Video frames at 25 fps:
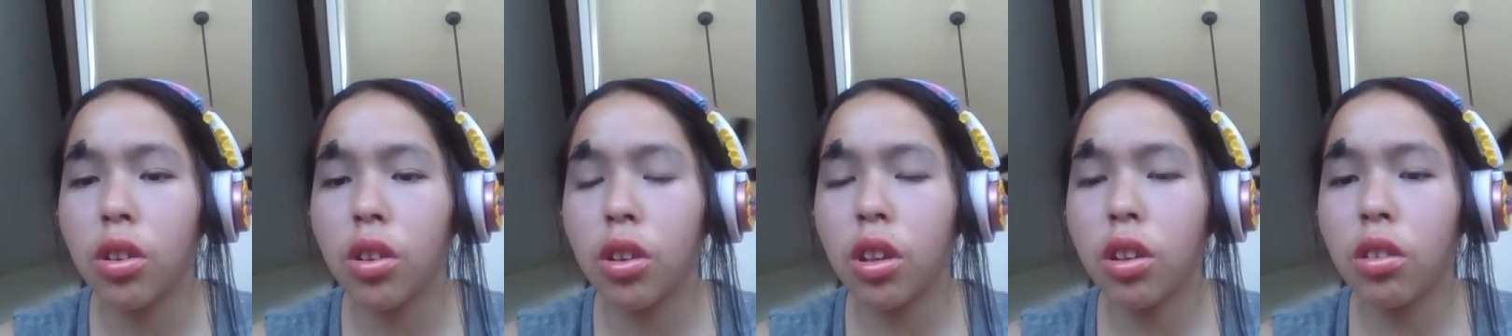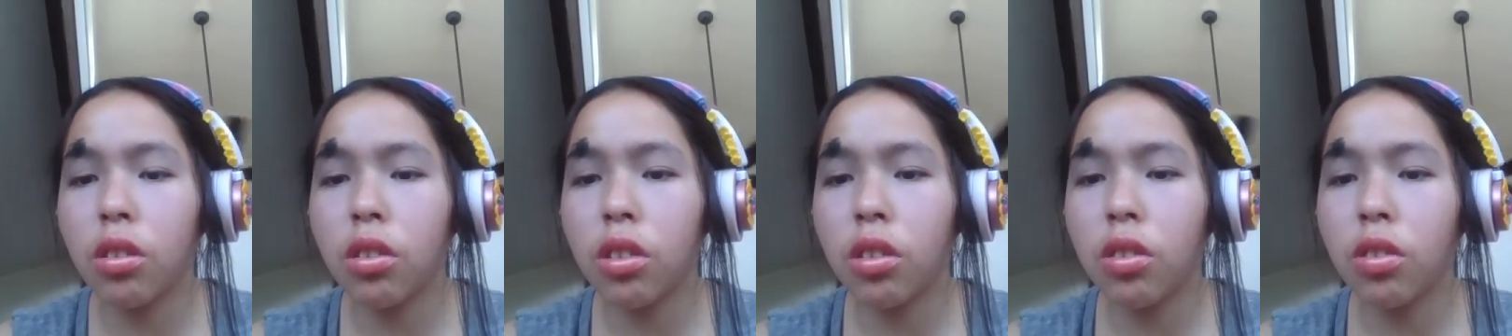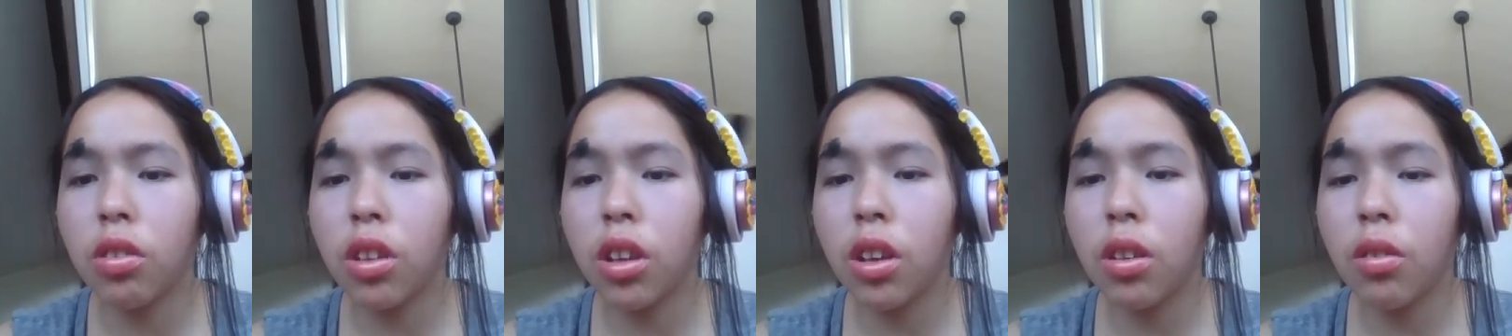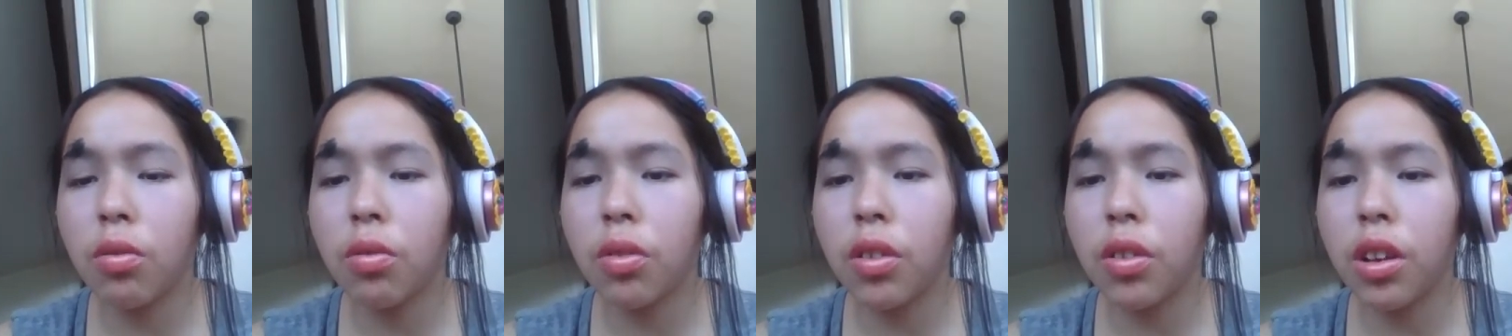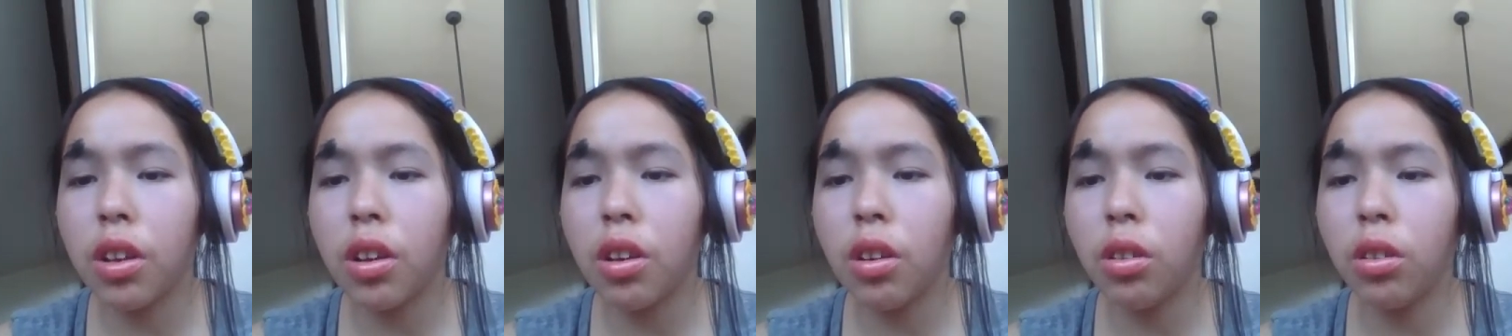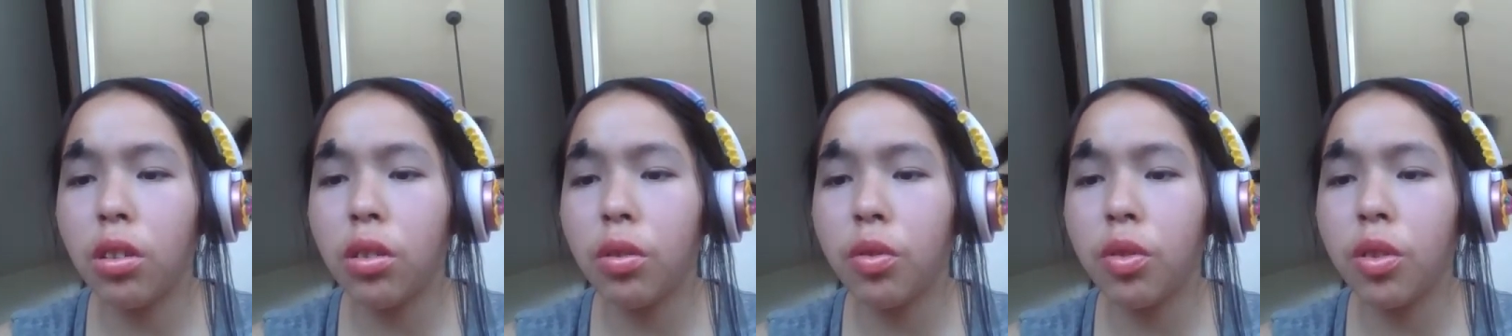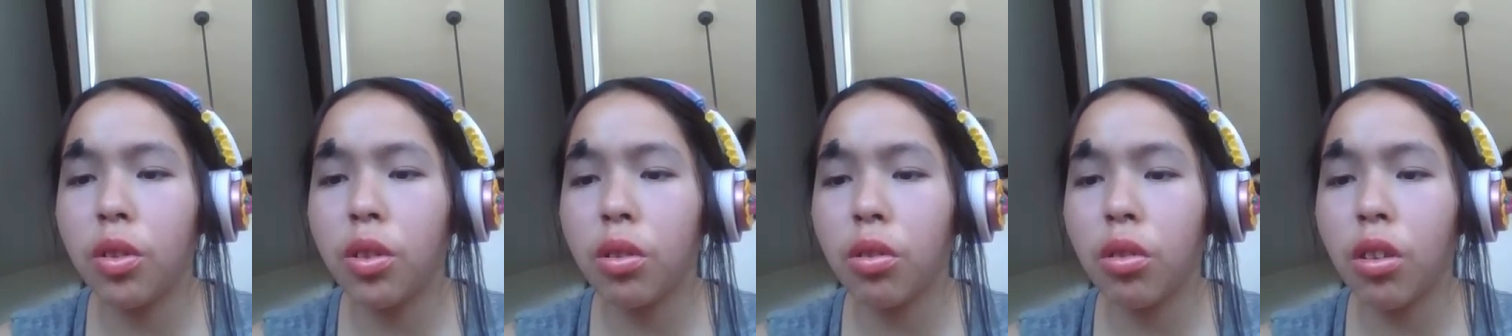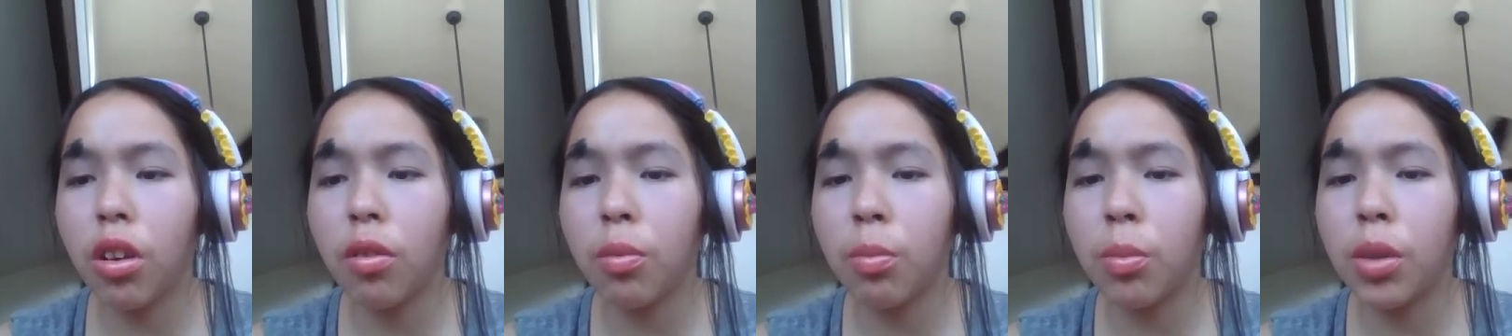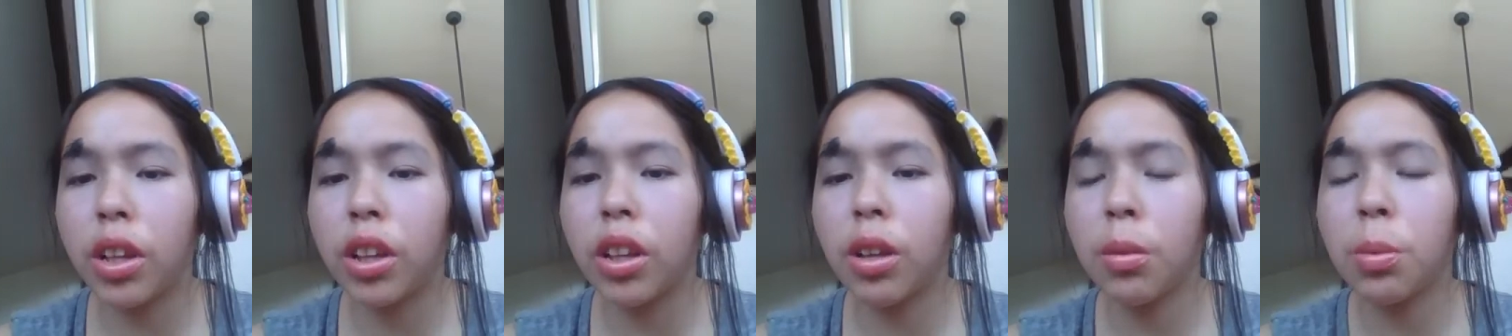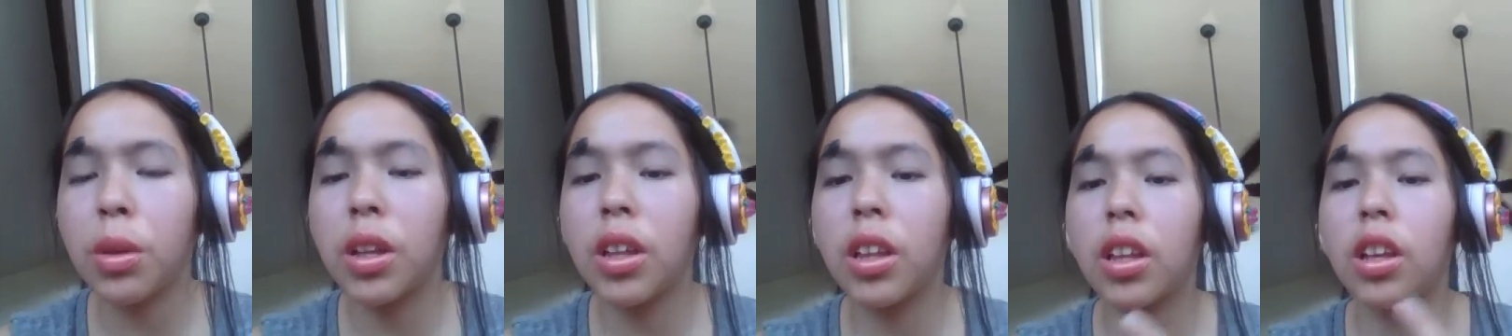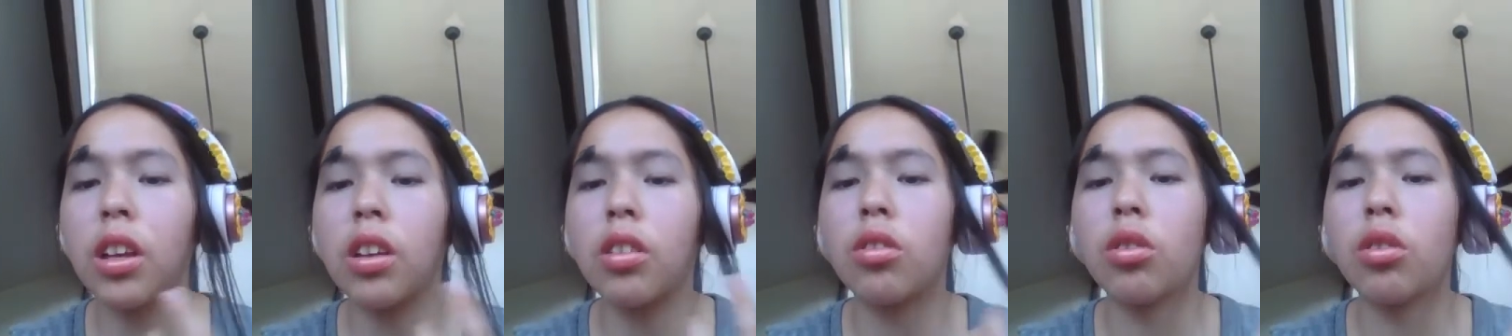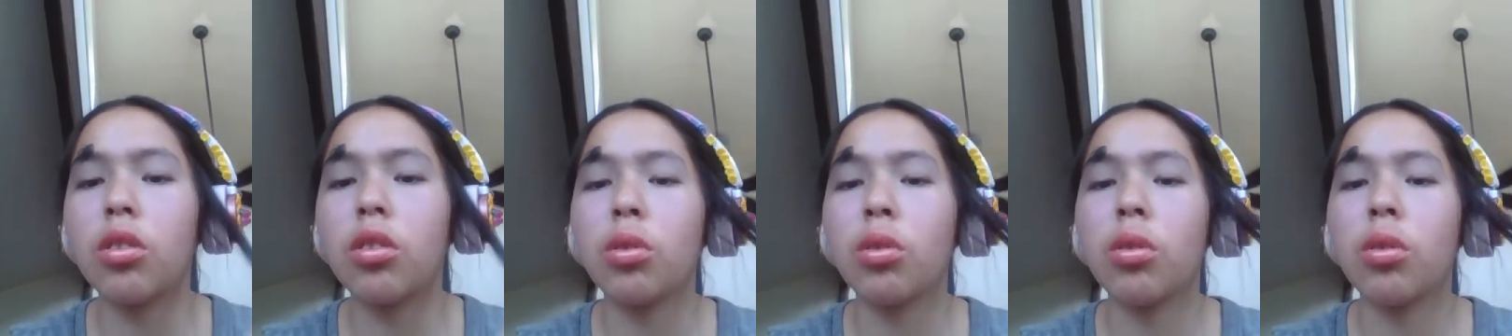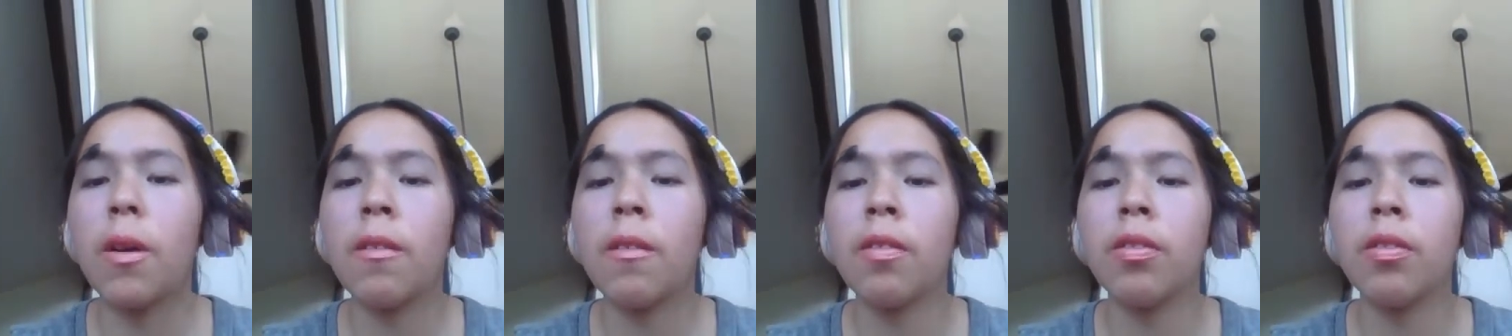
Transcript: consisting of an old photograph manipulated to